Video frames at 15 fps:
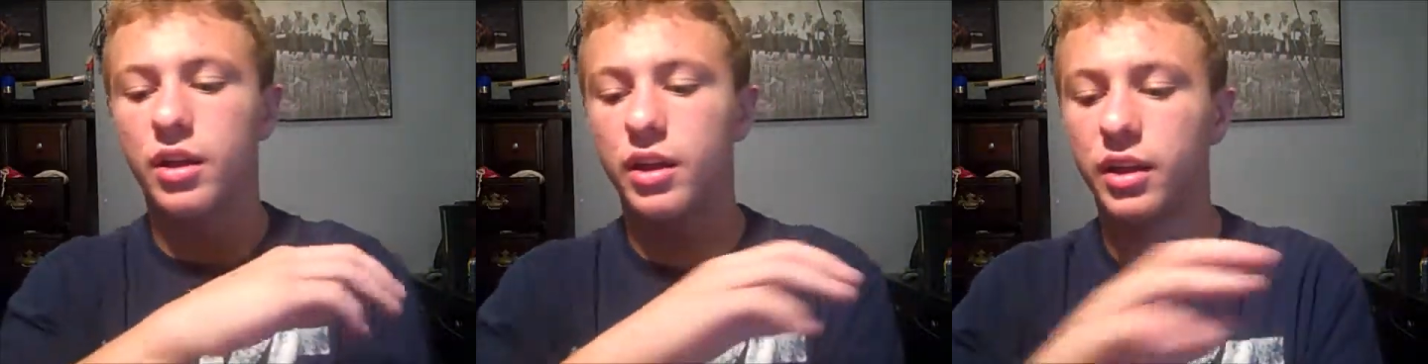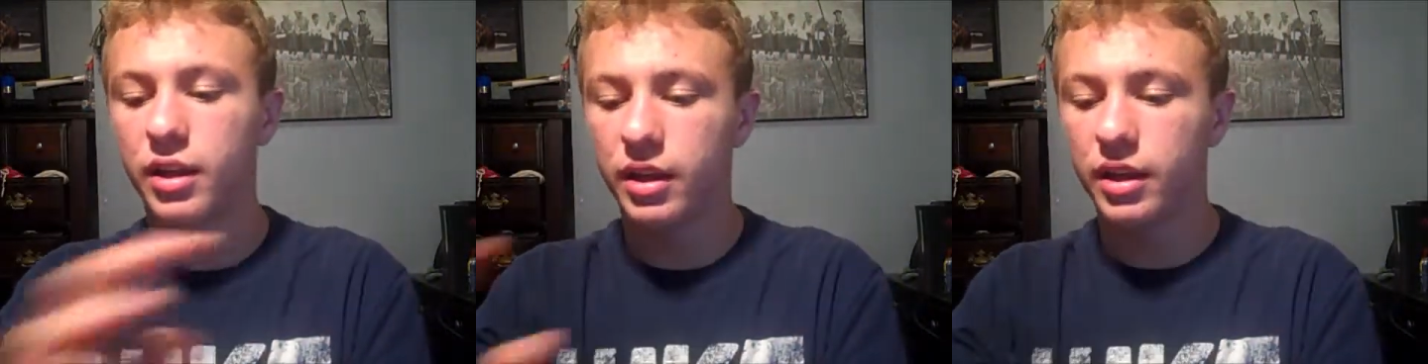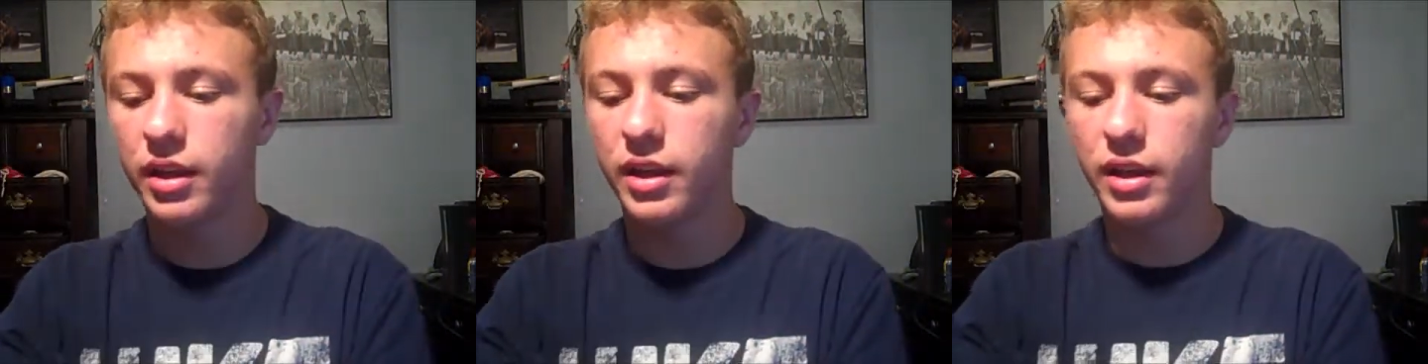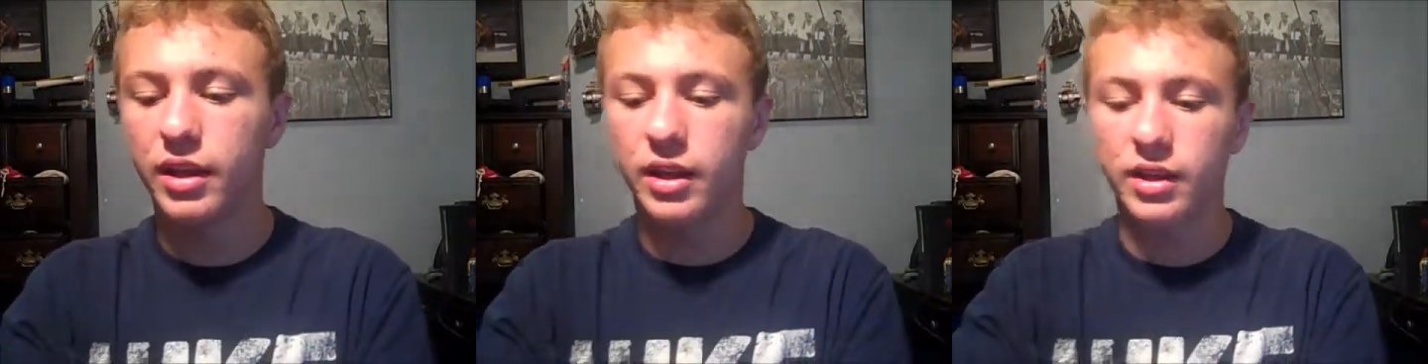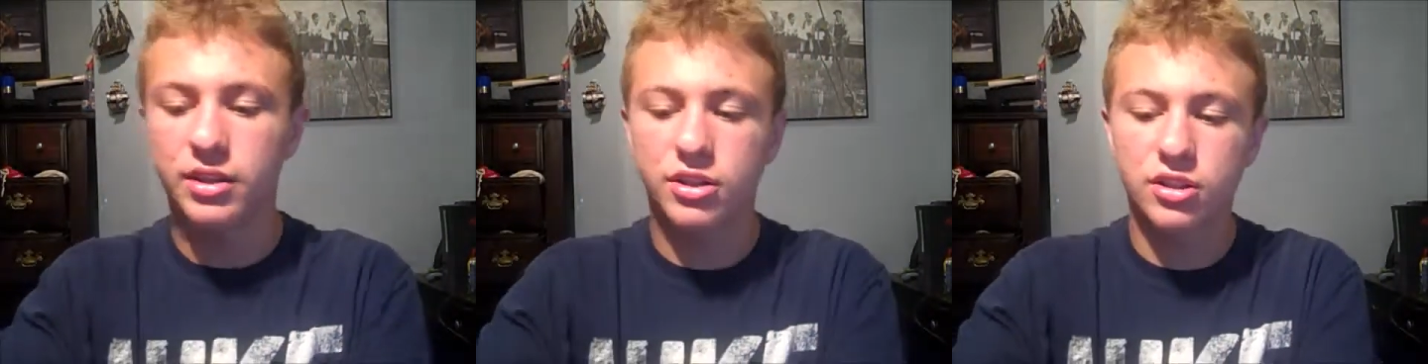
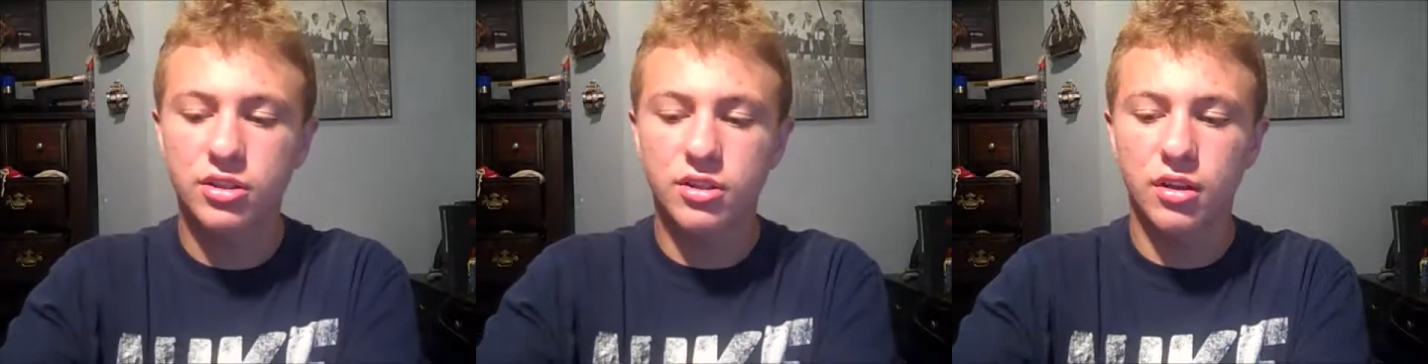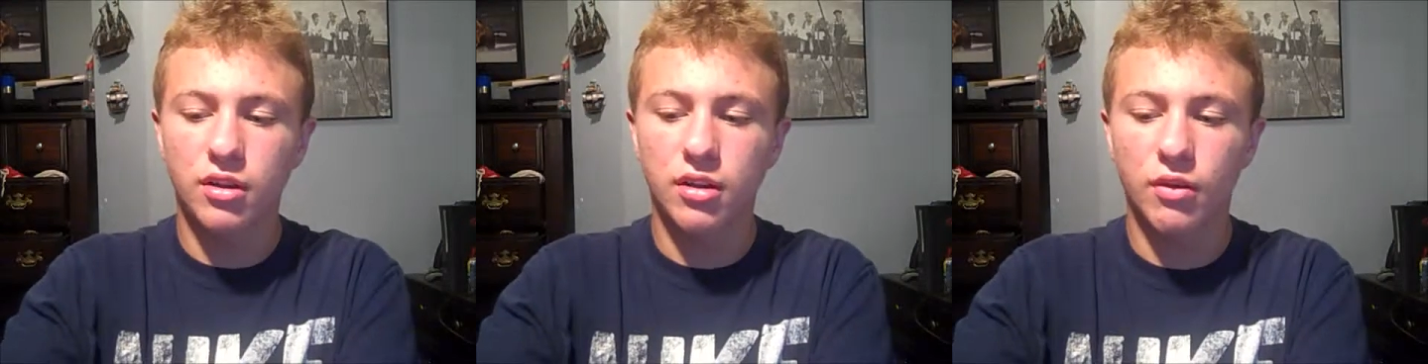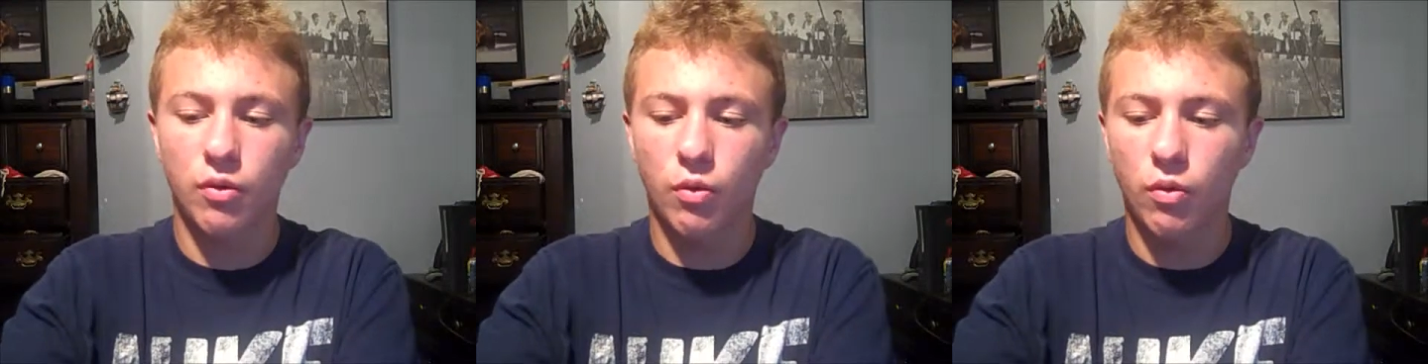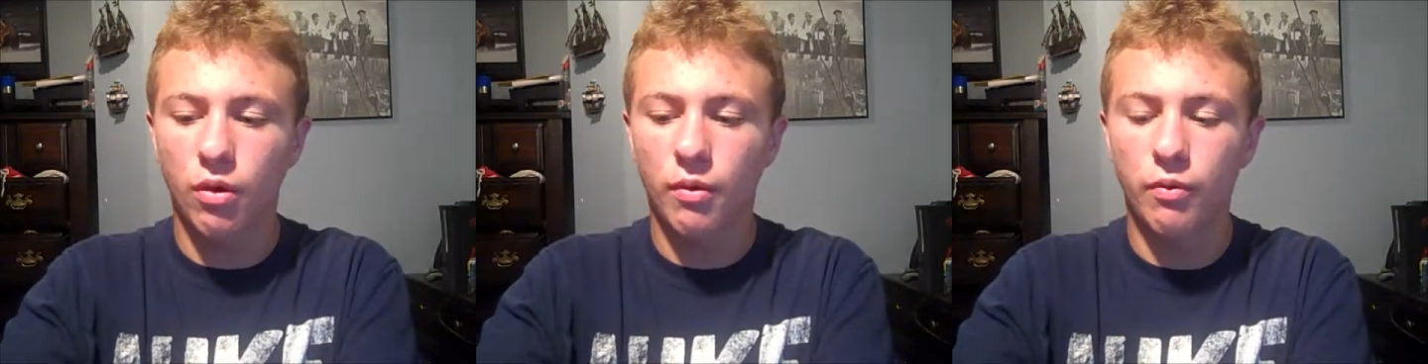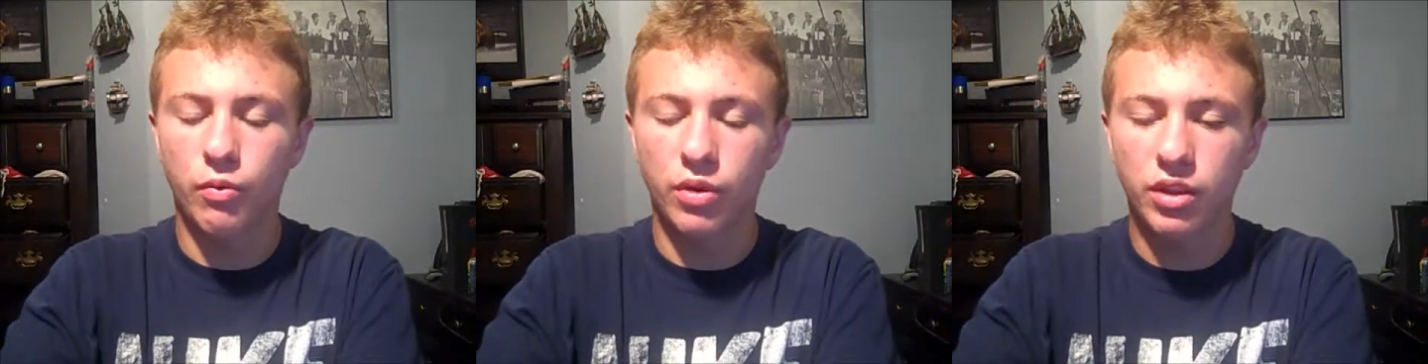it's just a
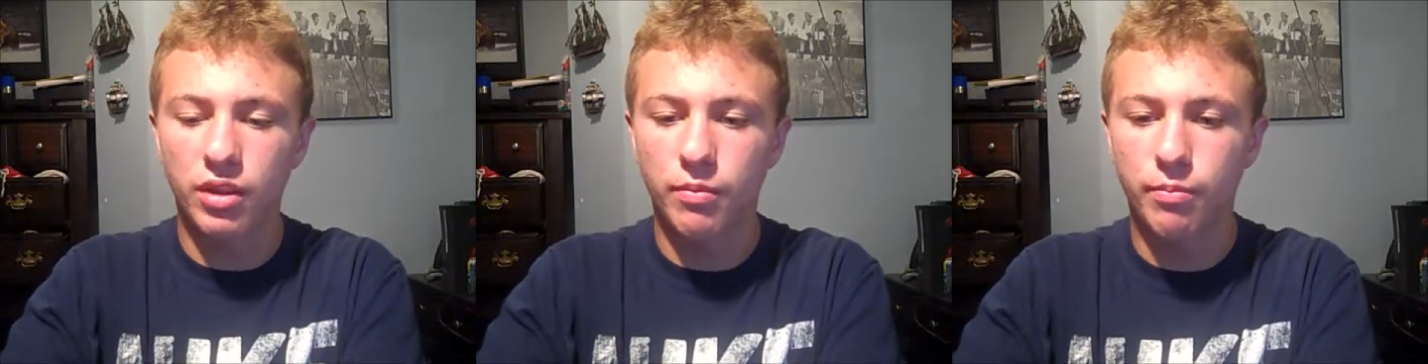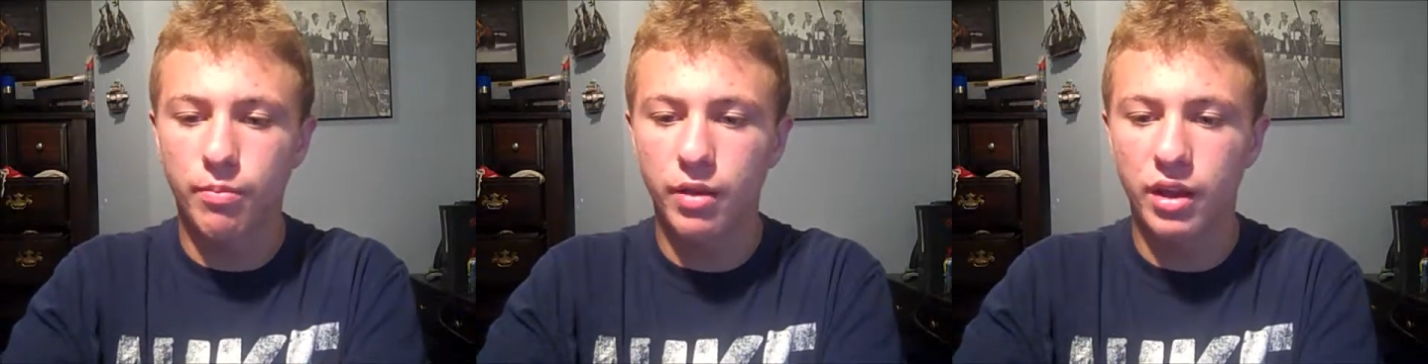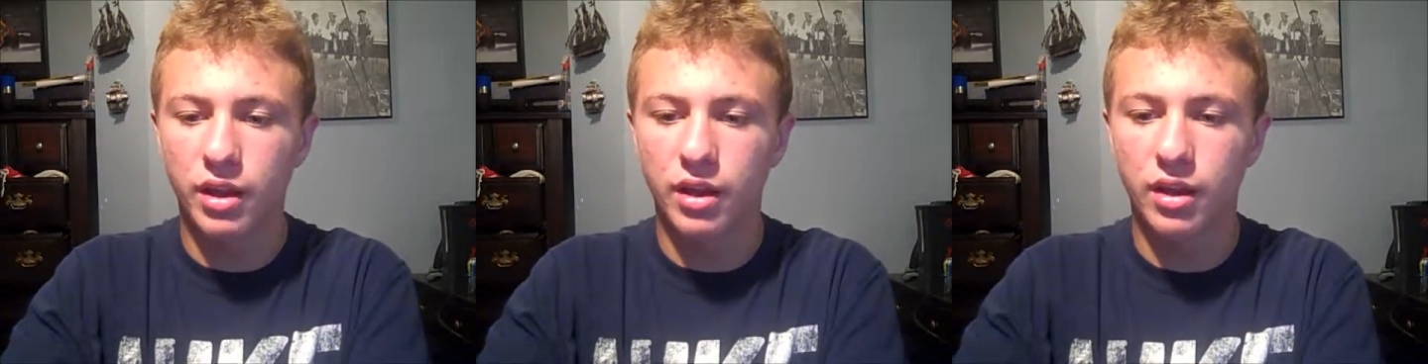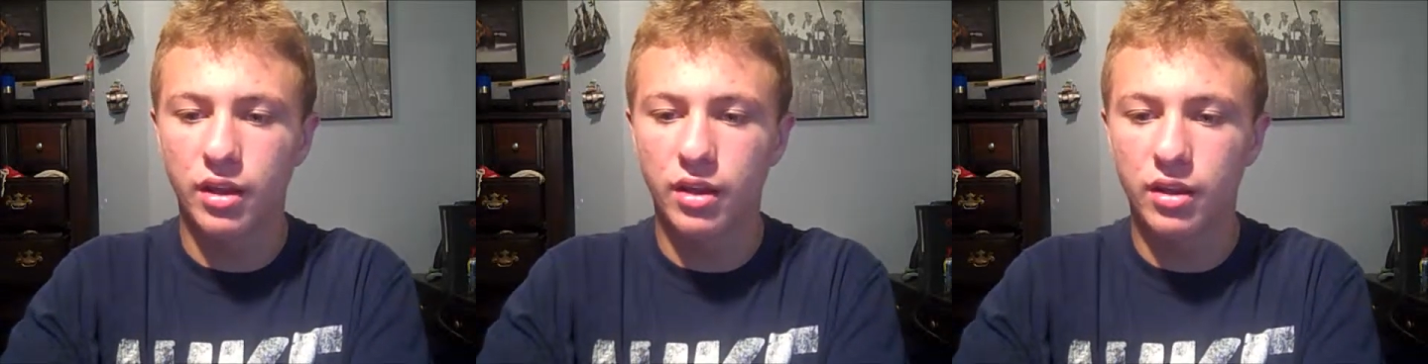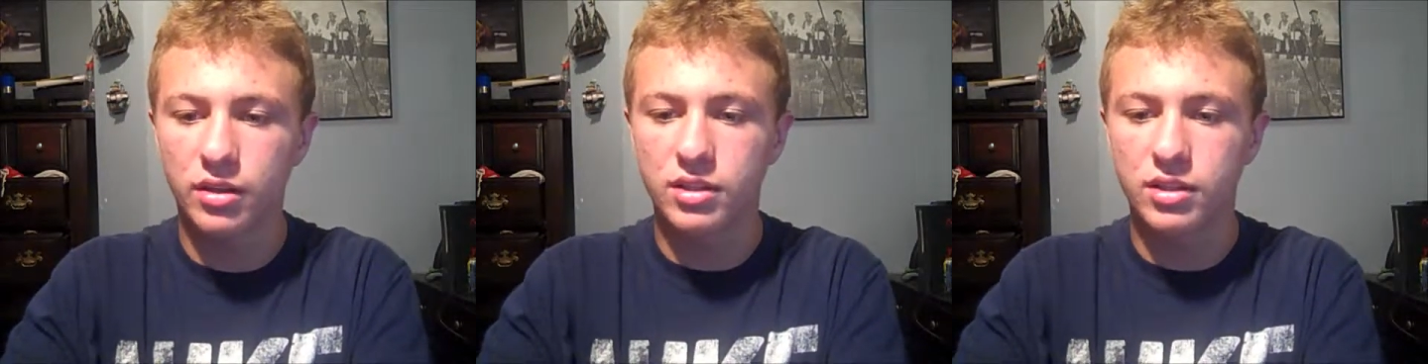really big